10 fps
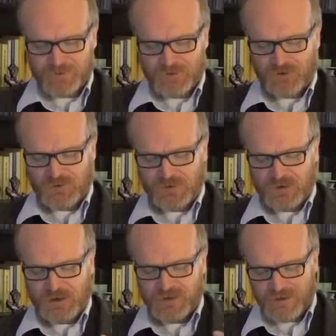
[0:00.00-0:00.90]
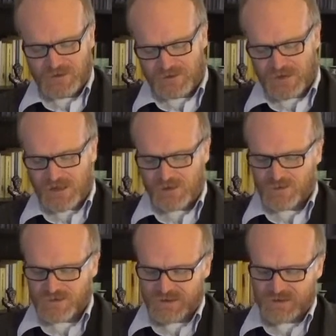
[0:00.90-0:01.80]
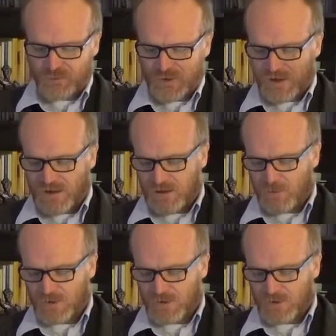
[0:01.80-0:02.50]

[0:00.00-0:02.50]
So Agnieszka, who says, well,